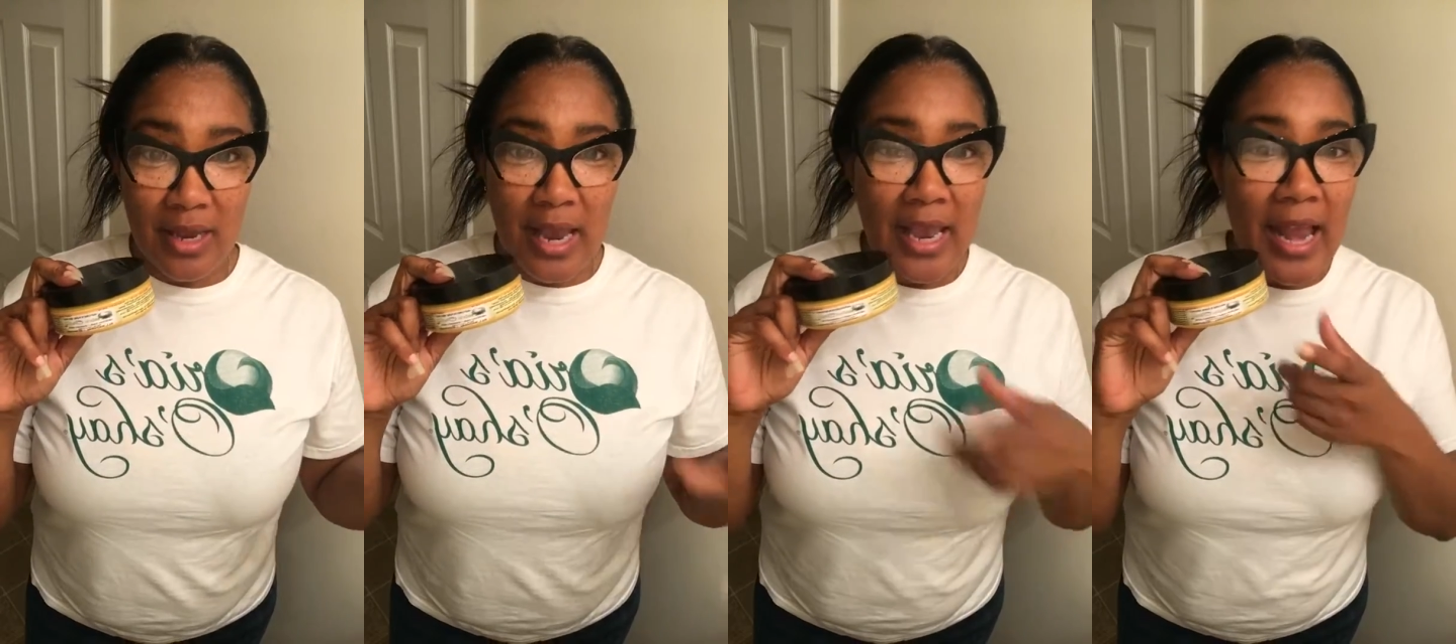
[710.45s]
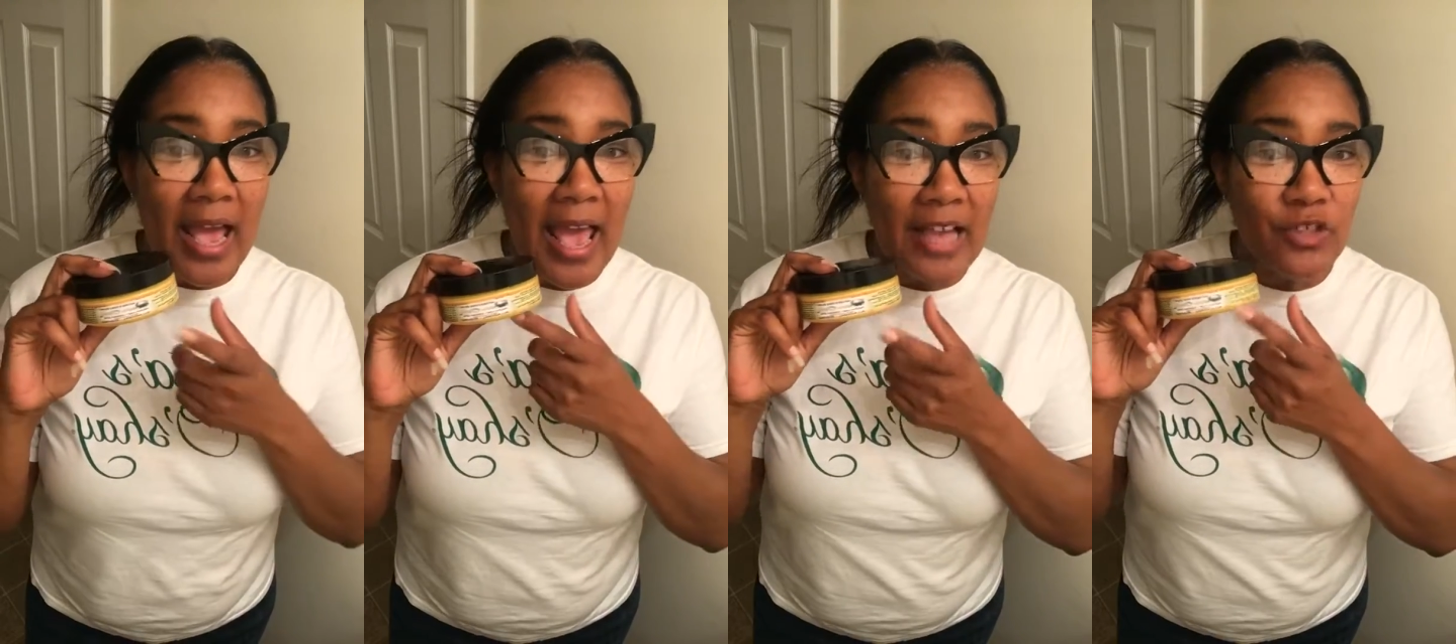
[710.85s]
And I
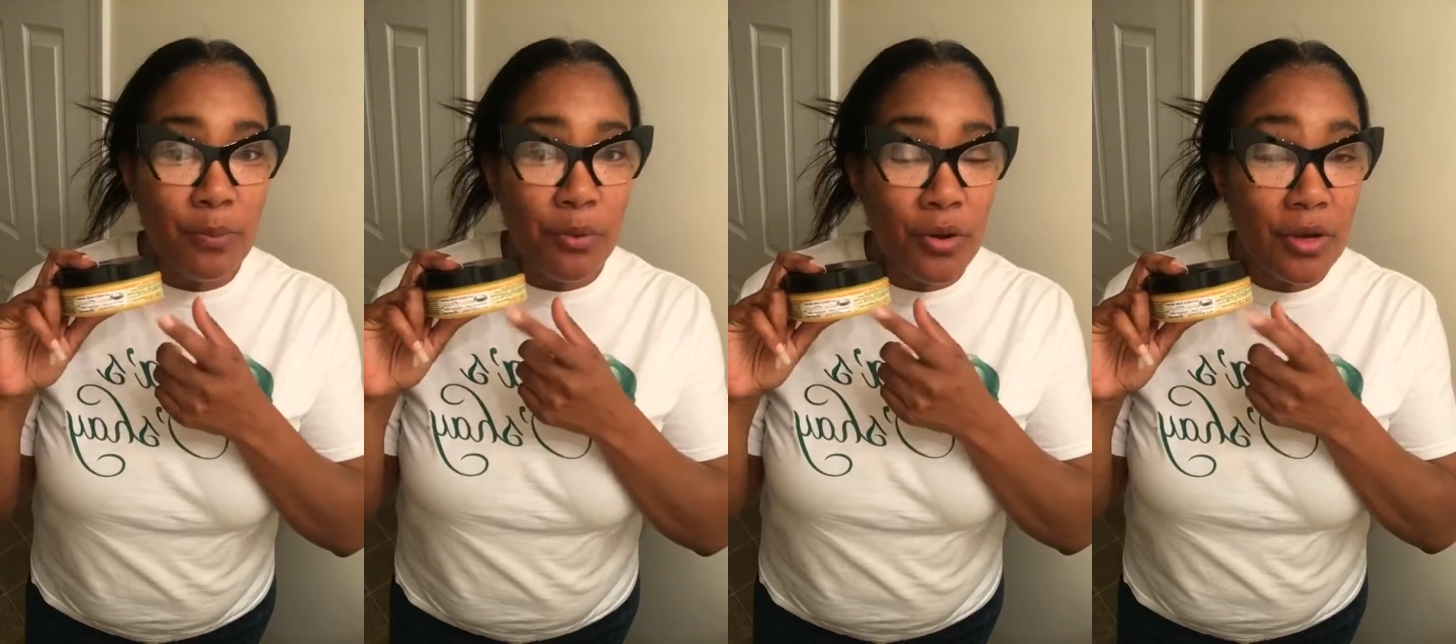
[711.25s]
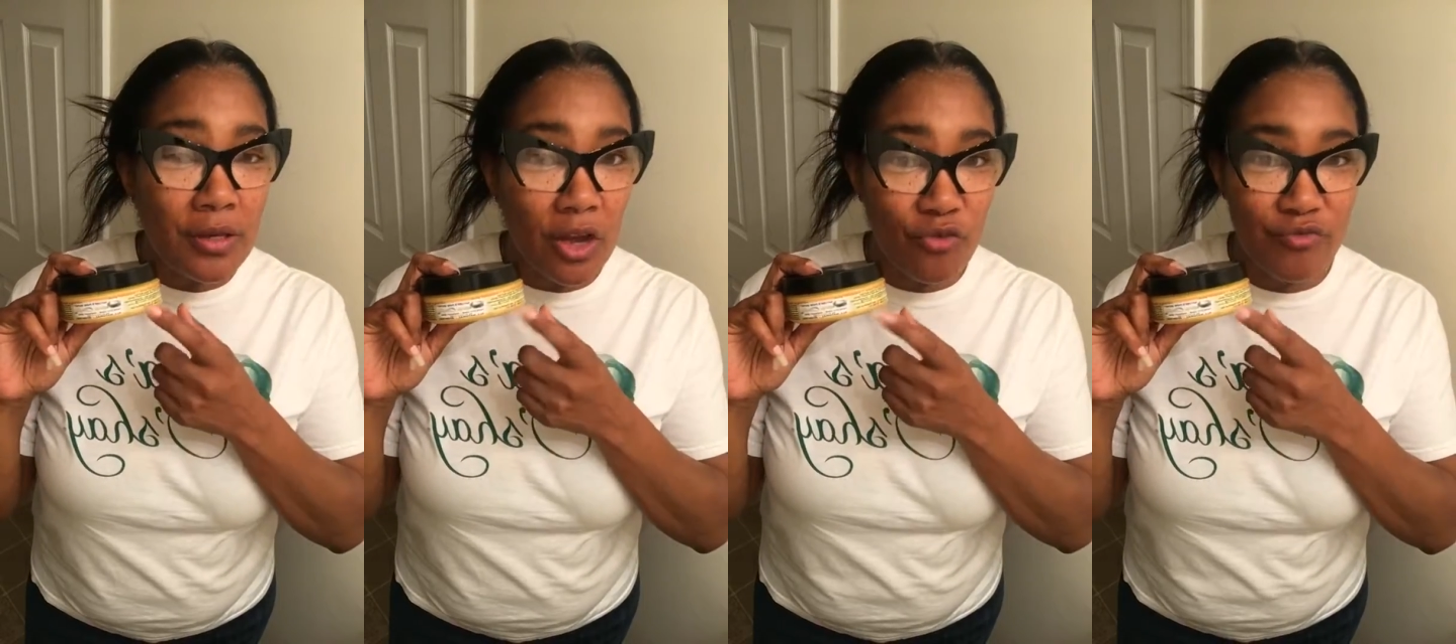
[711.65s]
actually put
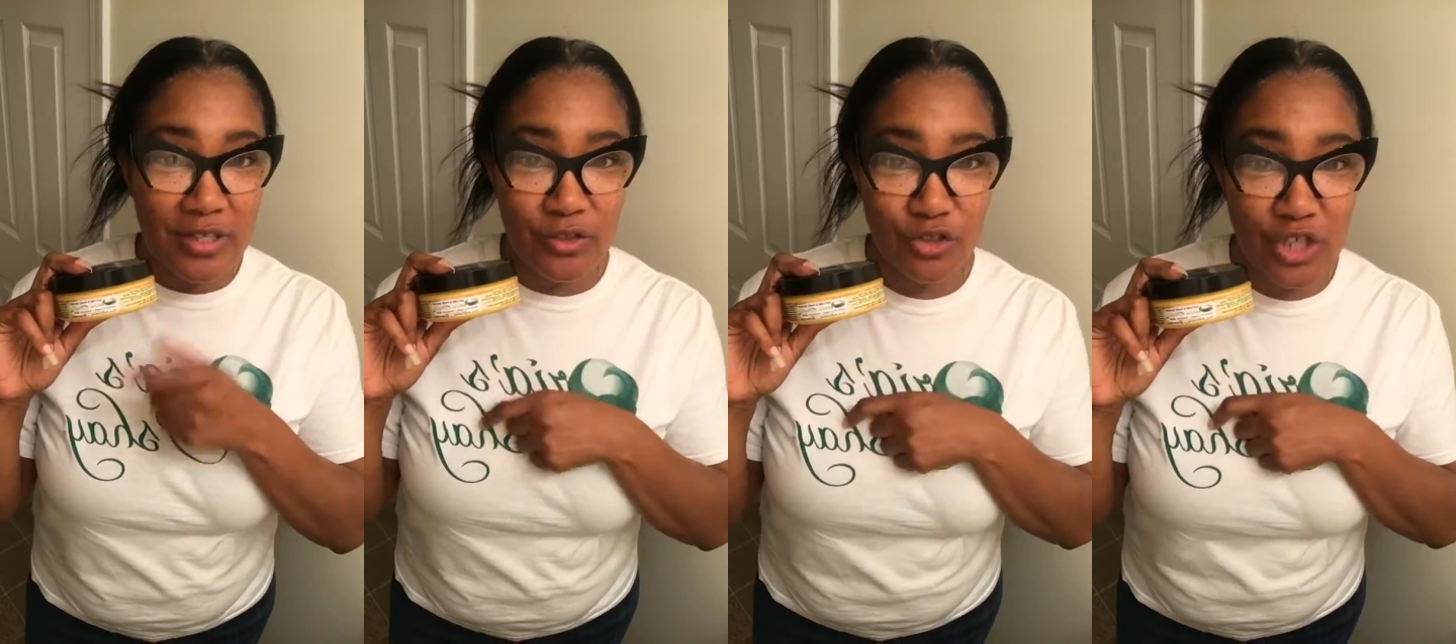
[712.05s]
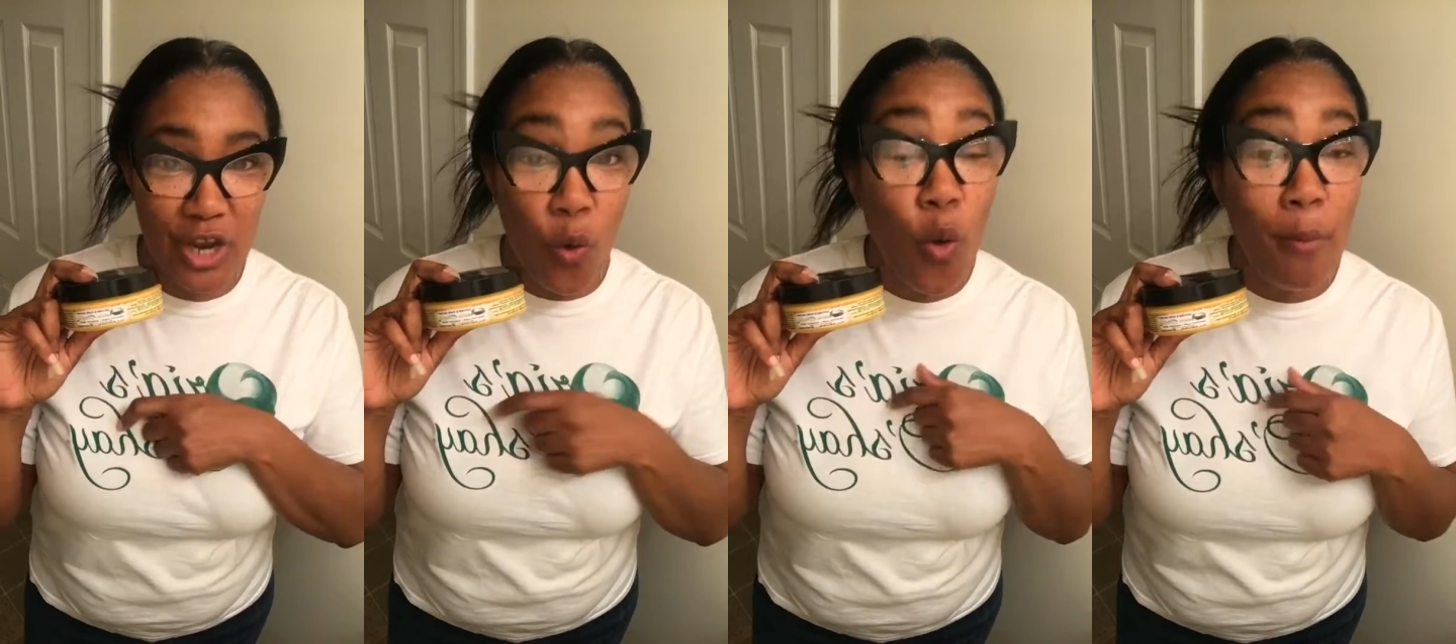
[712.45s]
a Razor Shave
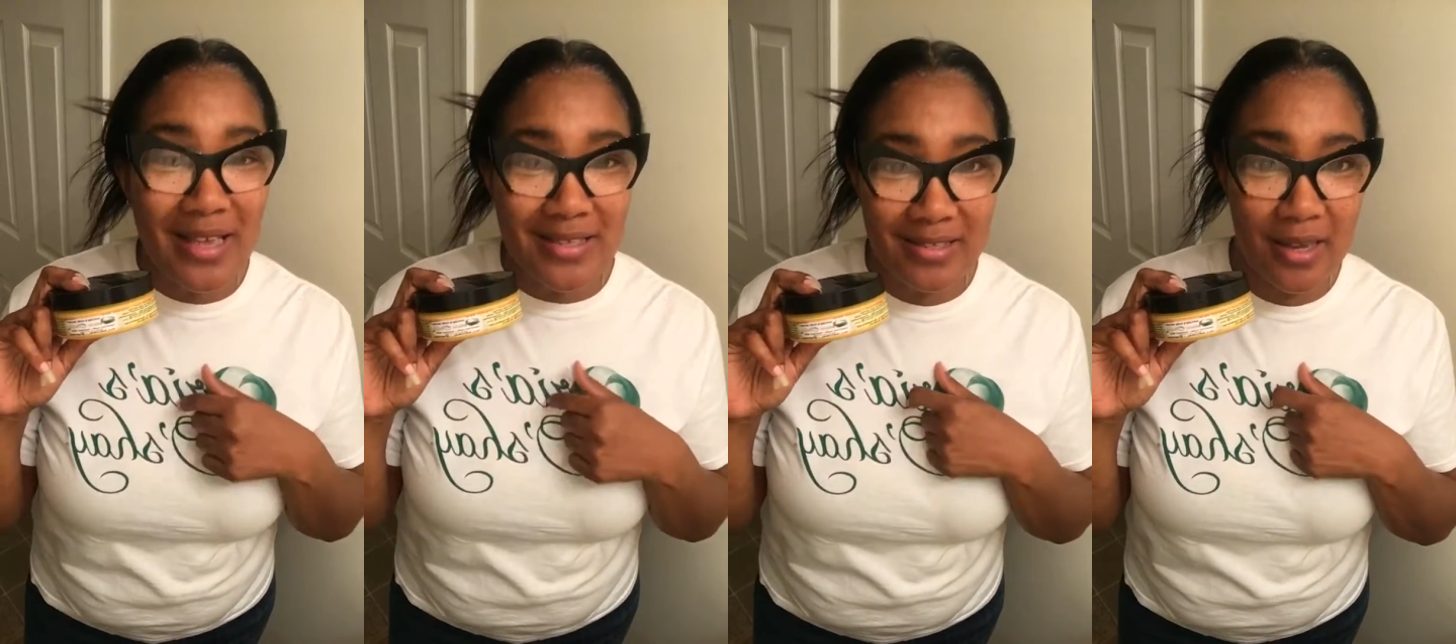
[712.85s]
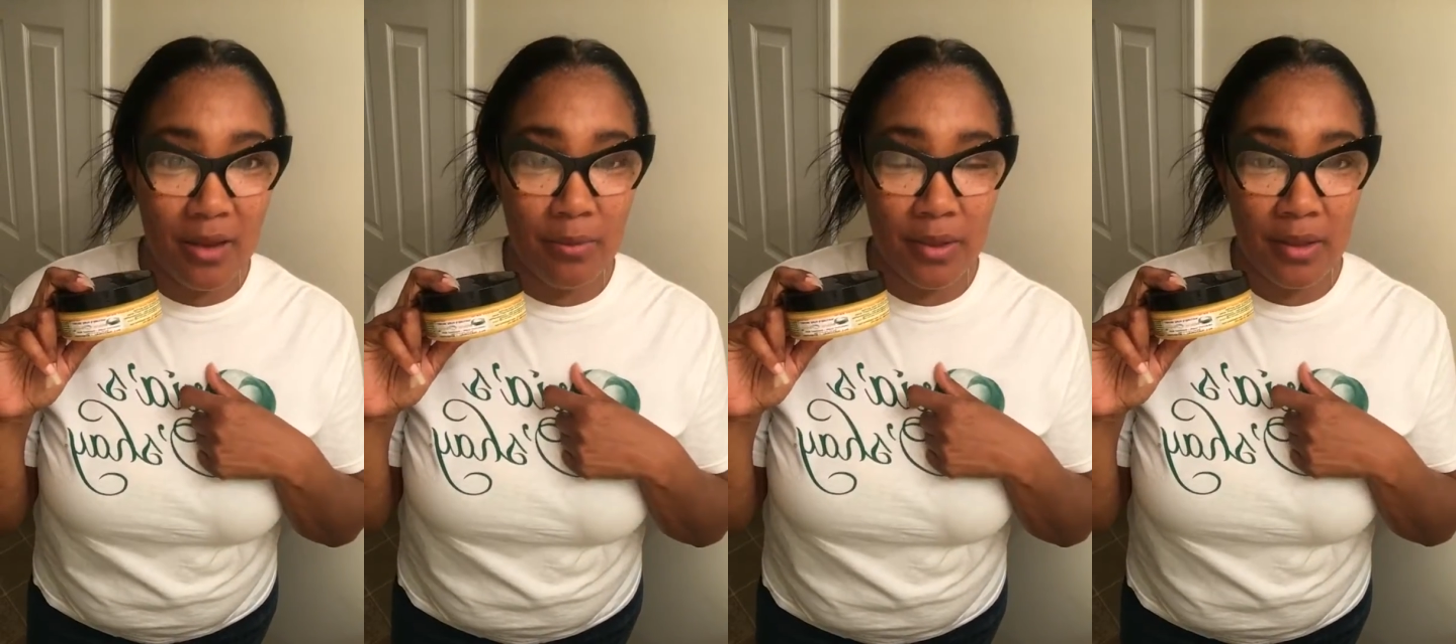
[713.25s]
on my scalp.